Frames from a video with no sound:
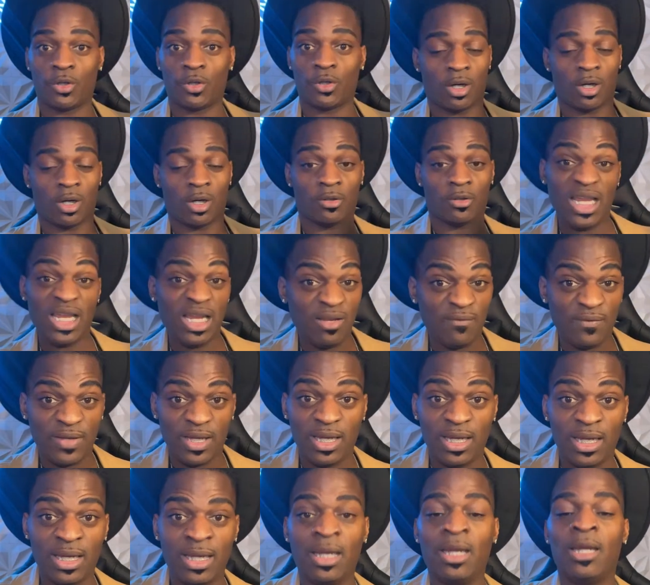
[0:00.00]

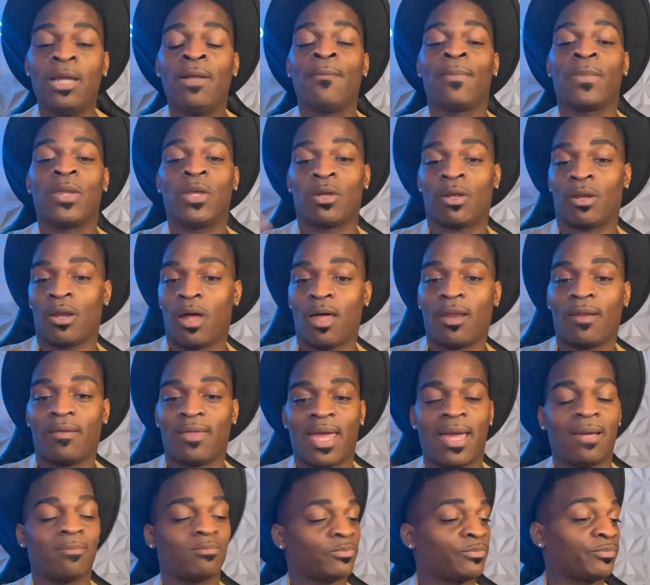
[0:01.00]
TV, all of
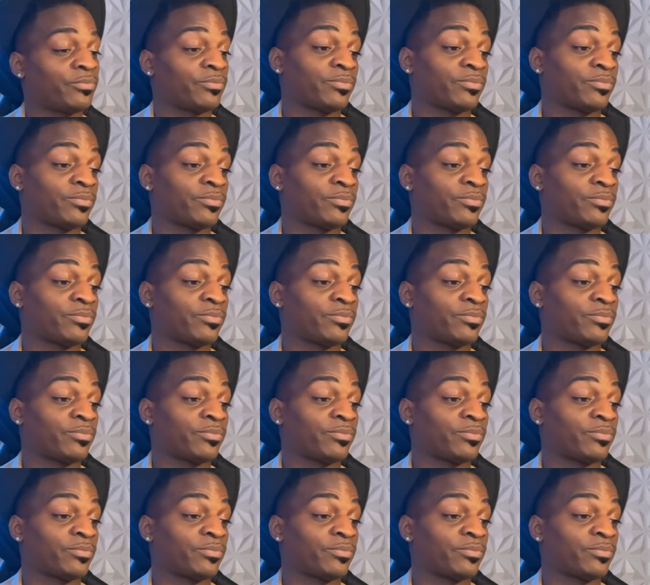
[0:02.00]
that.